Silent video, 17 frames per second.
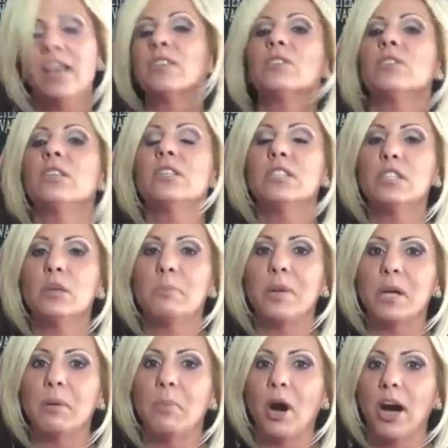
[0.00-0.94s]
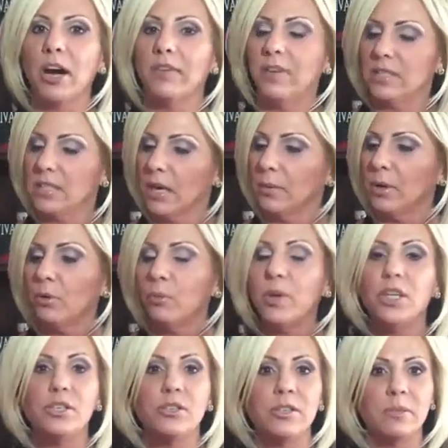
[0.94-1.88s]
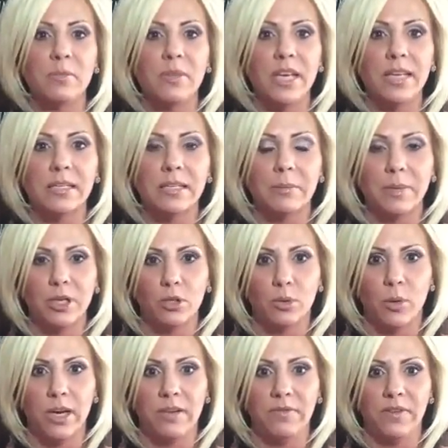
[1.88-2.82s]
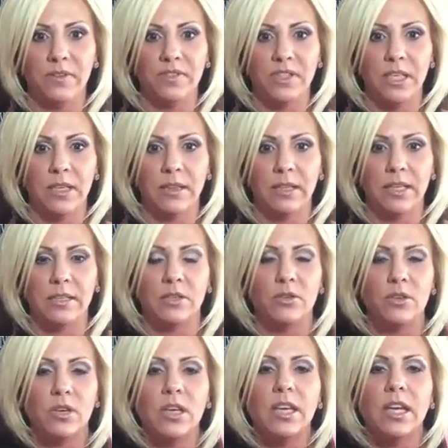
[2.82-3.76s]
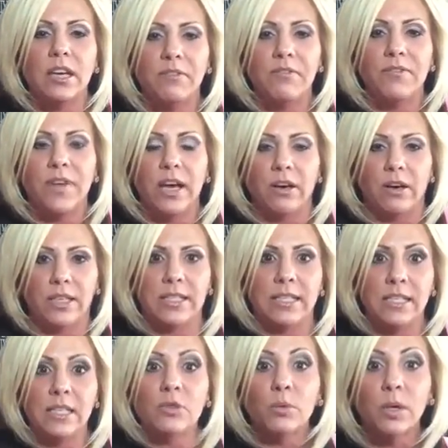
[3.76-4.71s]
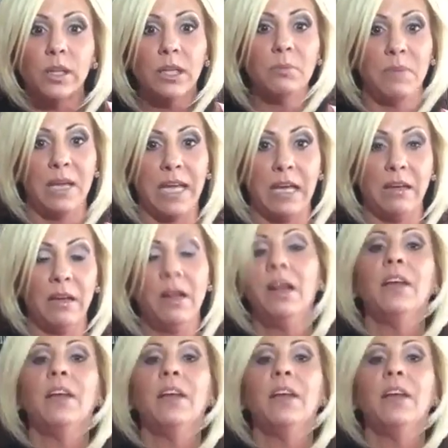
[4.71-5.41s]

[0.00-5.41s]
So this is a big part of it. So I'm going to read you some things on my 2015 list so you can get a feel, because this is really me.